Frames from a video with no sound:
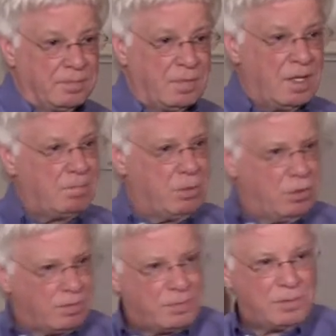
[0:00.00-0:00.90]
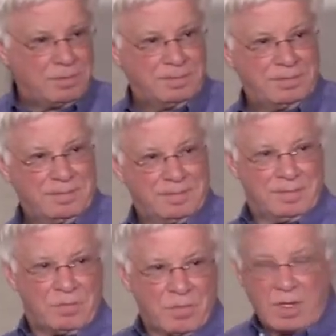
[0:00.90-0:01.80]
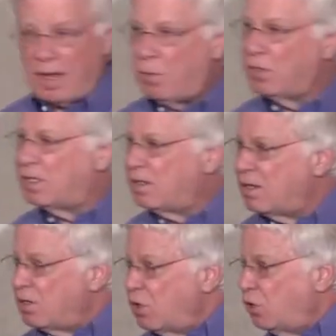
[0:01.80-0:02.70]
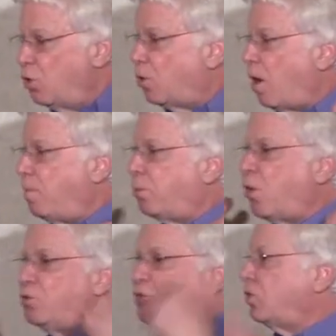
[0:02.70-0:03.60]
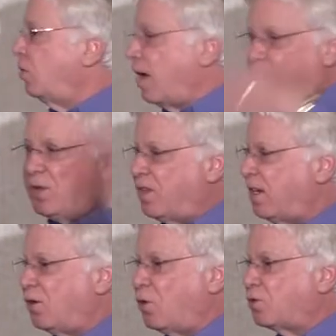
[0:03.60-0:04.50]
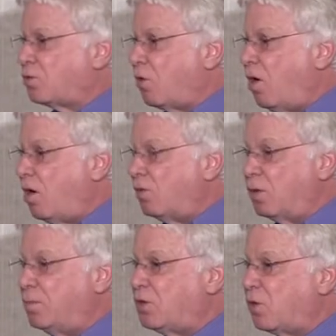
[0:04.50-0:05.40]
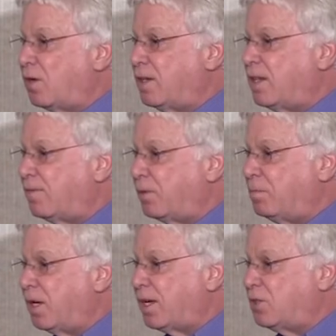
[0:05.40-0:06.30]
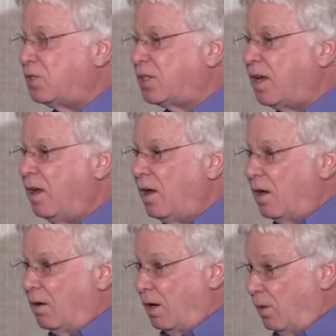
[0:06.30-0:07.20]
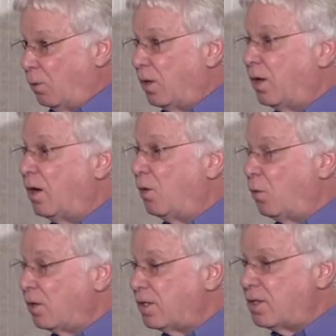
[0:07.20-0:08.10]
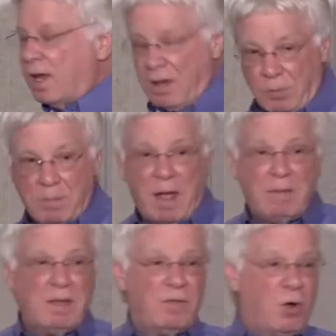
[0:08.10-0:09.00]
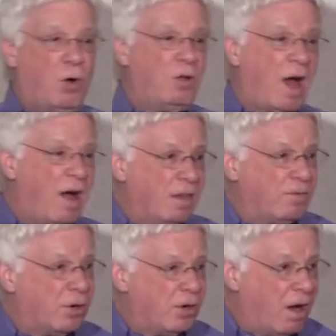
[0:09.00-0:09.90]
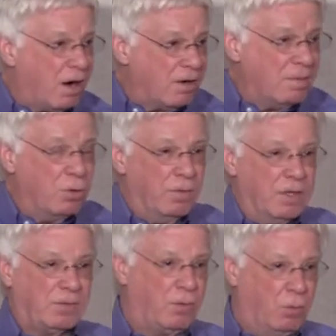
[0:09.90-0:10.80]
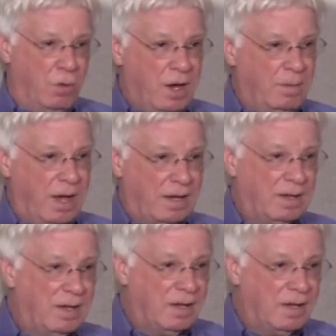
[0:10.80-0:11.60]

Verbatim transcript: Isn't that beautiful? That would, your approach to everything that goes wrong would be totally different because you'd say, "Oh, we're going to work this." It reminded me of the old Oliver and Hardy movies from way back.